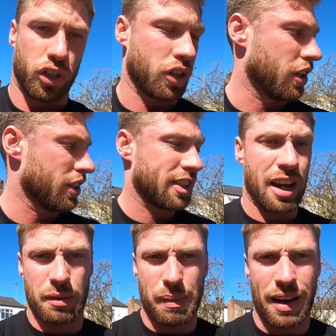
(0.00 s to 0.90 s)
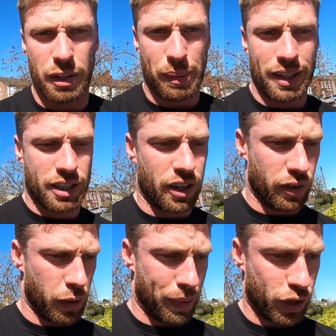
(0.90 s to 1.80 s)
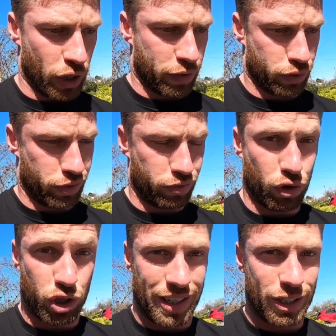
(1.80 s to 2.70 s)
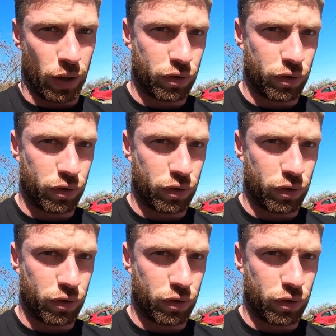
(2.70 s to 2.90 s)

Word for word: just going to sand back the bits that are a little bit surface rusty. So